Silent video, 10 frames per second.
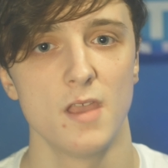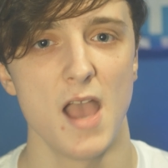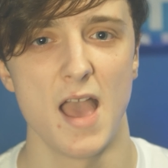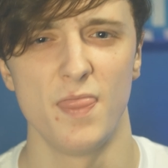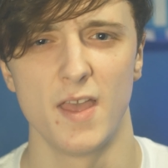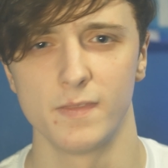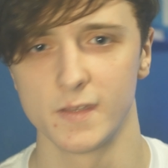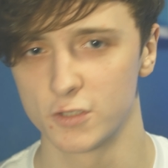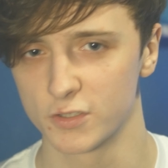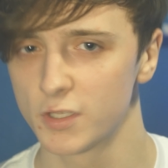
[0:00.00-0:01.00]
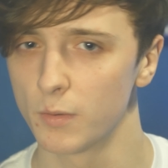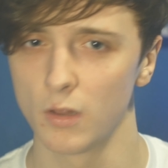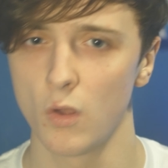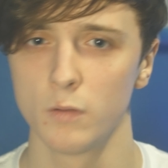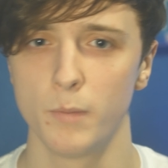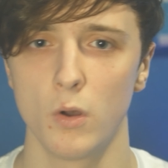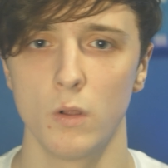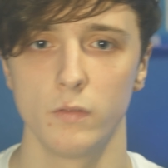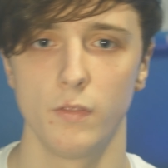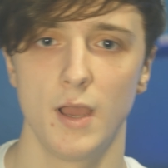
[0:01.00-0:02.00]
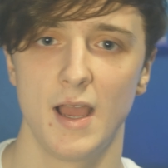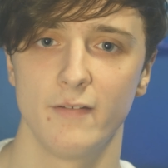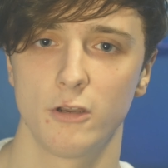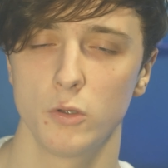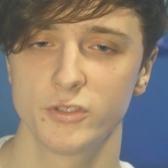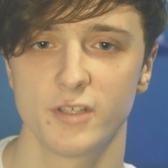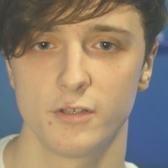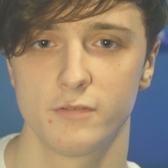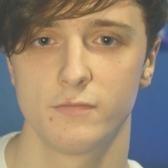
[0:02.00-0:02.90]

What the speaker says: and then they just do a long ball that either goes to